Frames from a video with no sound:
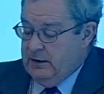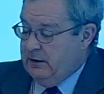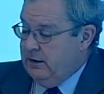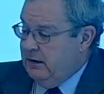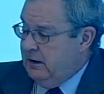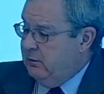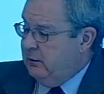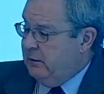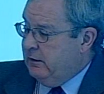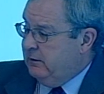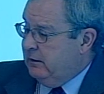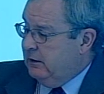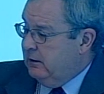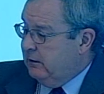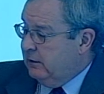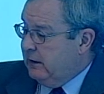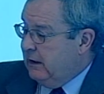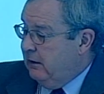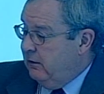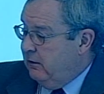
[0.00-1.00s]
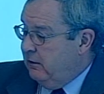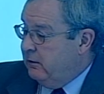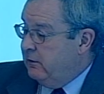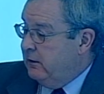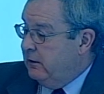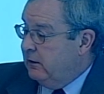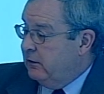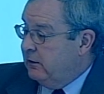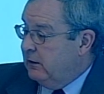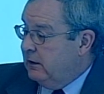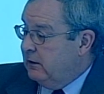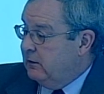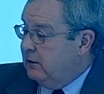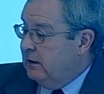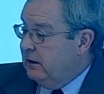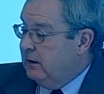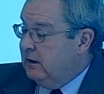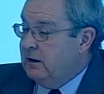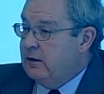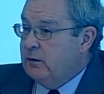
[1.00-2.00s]
a number of those characteristics, I
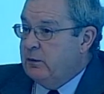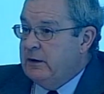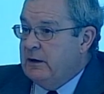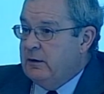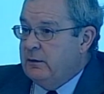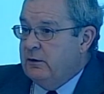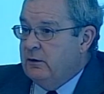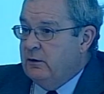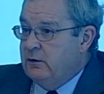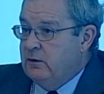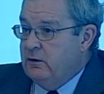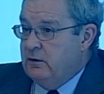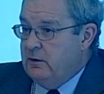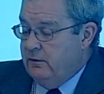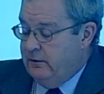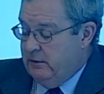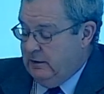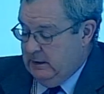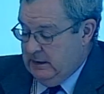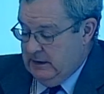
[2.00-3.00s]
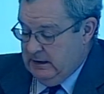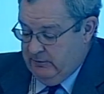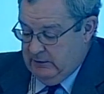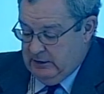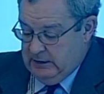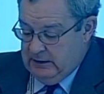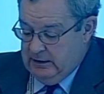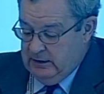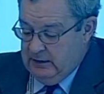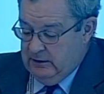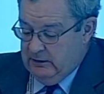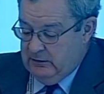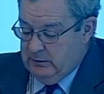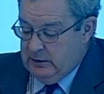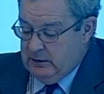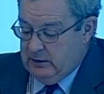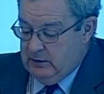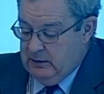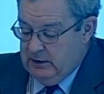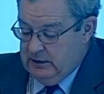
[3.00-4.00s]
think. Perhaps not all of them in every case,
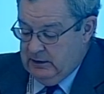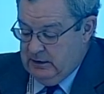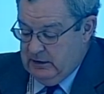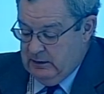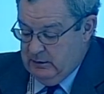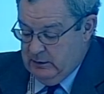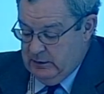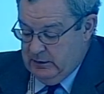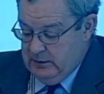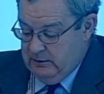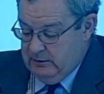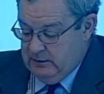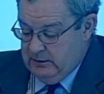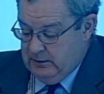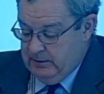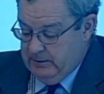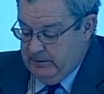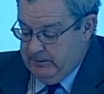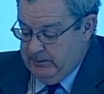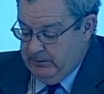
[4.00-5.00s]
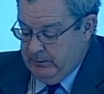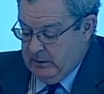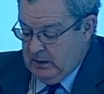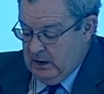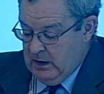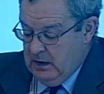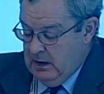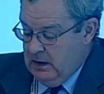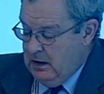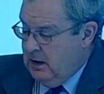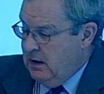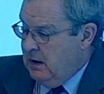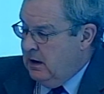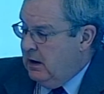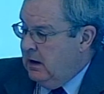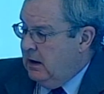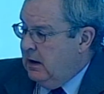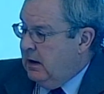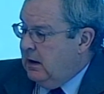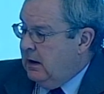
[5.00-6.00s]
but quite a number of
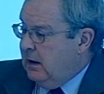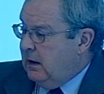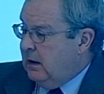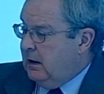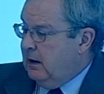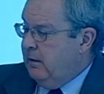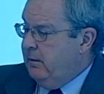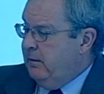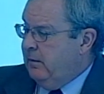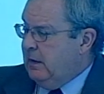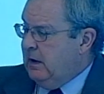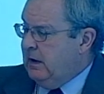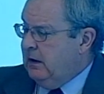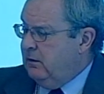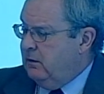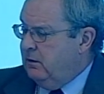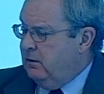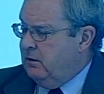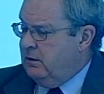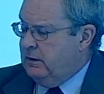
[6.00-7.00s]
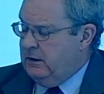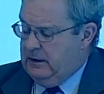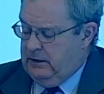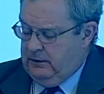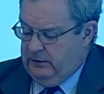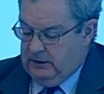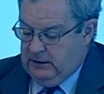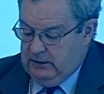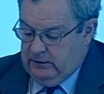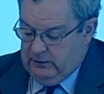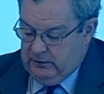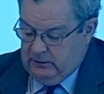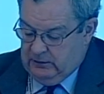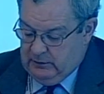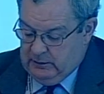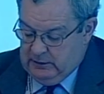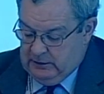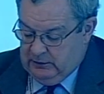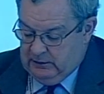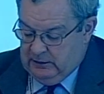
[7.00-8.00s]
them. And organizations
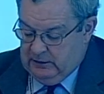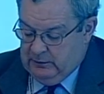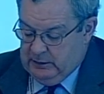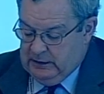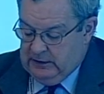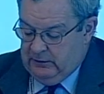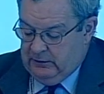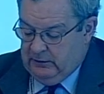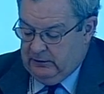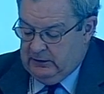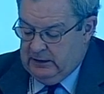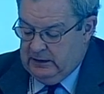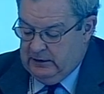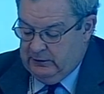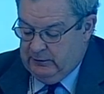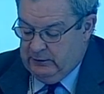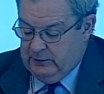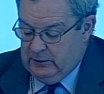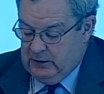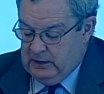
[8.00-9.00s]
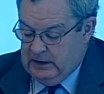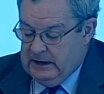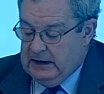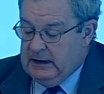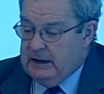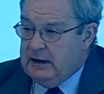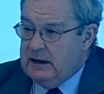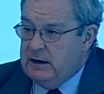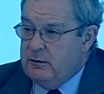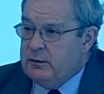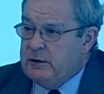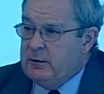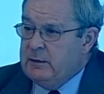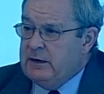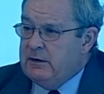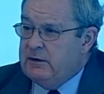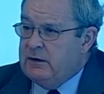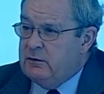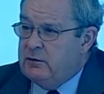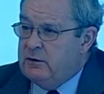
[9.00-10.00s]
which have been successful in
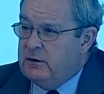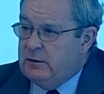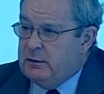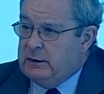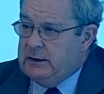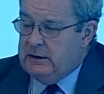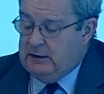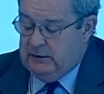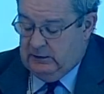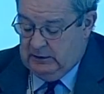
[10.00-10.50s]
implementing workplace